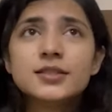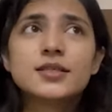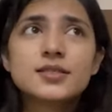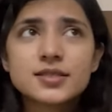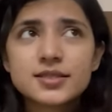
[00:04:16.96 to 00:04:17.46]
There
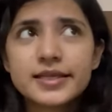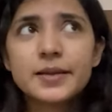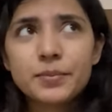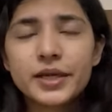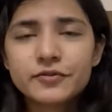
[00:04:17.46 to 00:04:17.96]
is a
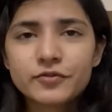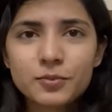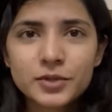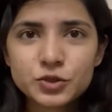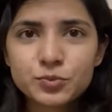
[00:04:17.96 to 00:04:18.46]
snippet
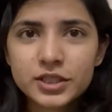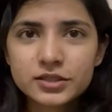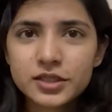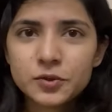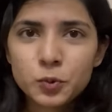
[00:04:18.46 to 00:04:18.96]
from Rashmi
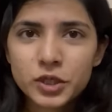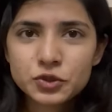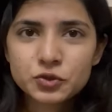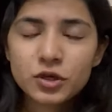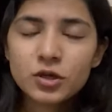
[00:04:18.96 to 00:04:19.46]
Rathi
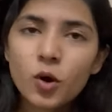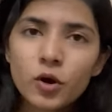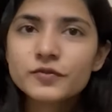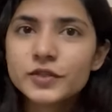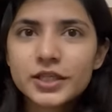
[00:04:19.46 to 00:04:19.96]
which a lot
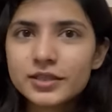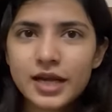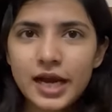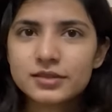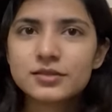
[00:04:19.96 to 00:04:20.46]
of theatre
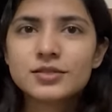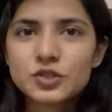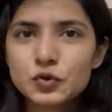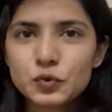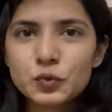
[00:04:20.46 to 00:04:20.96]

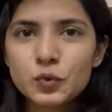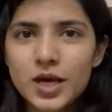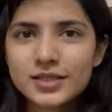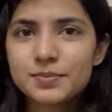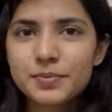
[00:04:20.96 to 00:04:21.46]
actors do
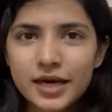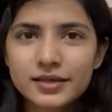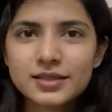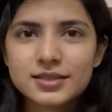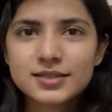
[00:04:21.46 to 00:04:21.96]
as a
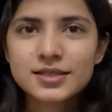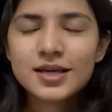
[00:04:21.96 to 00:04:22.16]
practice.